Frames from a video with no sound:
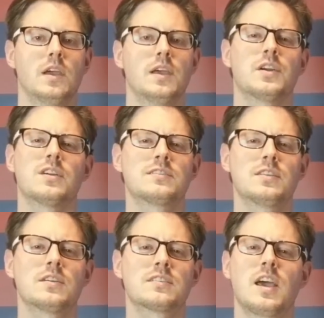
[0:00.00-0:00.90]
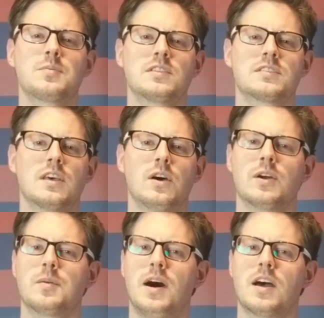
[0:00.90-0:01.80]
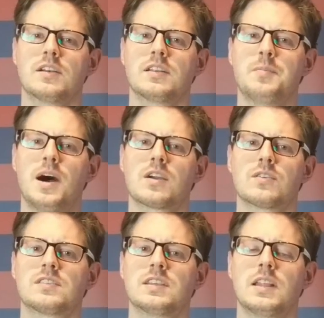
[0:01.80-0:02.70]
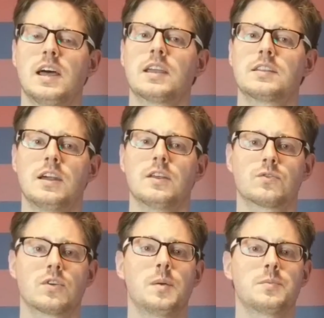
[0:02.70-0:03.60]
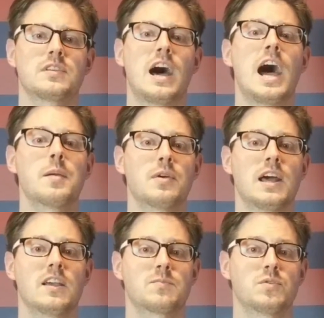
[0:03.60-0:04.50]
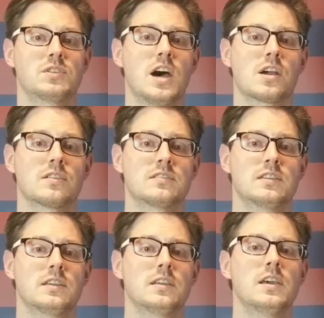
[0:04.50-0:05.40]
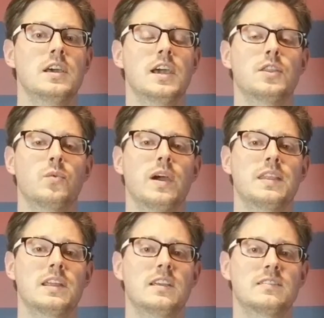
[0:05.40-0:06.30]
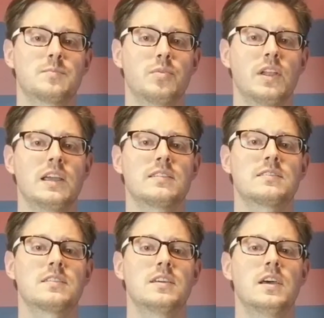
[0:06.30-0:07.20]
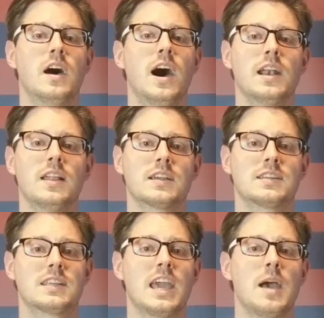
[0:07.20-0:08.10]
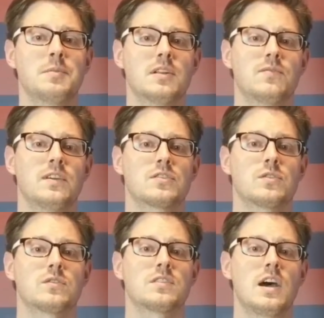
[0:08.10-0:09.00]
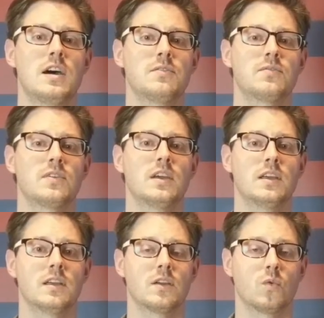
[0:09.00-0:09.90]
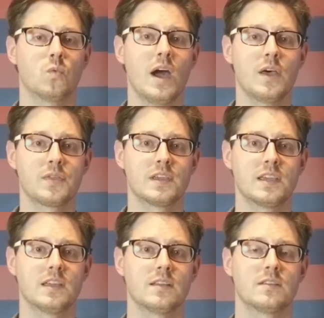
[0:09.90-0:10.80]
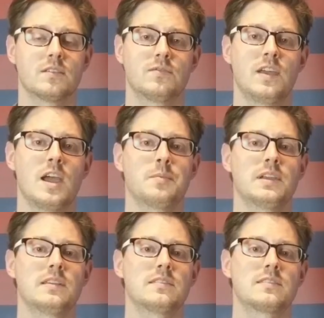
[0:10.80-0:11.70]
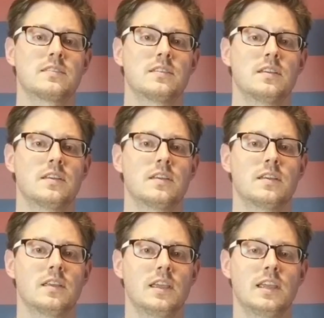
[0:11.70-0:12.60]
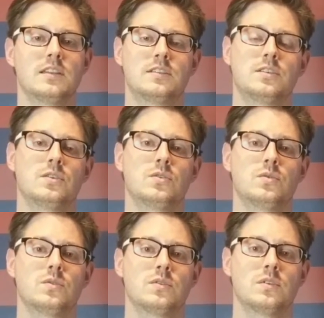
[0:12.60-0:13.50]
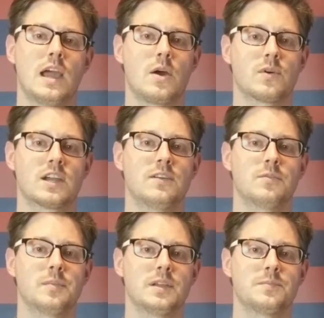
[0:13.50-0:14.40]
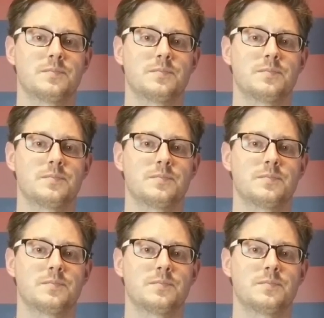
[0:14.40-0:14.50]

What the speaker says: There are still exceptions, though, in a modern democracy, like Donald Trump's hybridized plutocracy, in the way that he's placed unelected cabinet officials of wealthy families into our government.